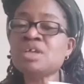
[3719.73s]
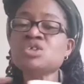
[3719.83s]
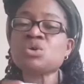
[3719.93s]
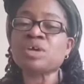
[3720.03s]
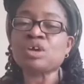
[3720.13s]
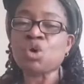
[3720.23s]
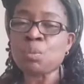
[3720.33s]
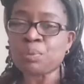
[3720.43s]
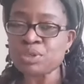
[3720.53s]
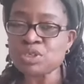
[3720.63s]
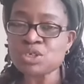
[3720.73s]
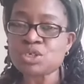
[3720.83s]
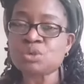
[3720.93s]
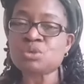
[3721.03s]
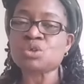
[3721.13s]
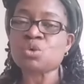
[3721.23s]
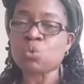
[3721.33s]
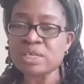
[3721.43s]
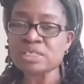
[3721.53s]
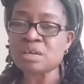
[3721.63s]
So he opens you to
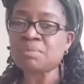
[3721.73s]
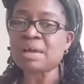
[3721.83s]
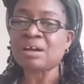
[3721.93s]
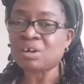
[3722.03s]
wisdom and